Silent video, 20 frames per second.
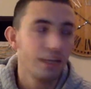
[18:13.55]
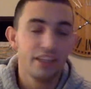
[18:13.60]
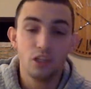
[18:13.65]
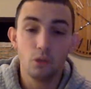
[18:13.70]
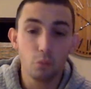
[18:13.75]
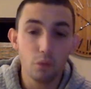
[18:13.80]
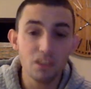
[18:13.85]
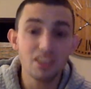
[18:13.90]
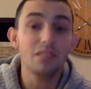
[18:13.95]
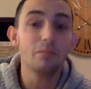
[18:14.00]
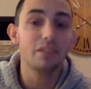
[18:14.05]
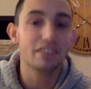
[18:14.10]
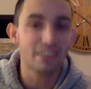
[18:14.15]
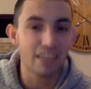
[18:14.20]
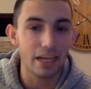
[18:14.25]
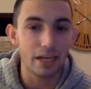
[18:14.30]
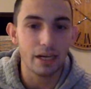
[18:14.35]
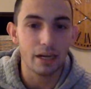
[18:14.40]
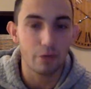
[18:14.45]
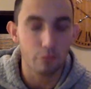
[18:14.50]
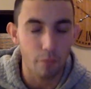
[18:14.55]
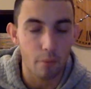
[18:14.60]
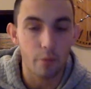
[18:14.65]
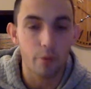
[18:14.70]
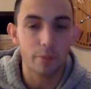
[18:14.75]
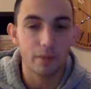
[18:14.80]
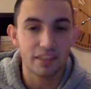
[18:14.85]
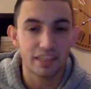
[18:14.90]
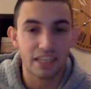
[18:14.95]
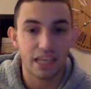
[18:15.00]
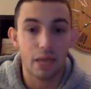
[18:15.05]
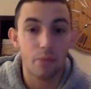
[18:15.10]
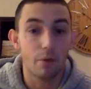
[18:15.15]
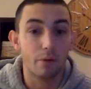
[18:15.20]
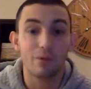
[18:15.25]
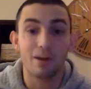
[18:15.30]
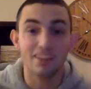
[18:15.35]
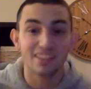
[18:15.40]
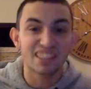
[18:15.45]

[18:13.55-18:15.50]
There was some excitement I remember about the game. Like, wow,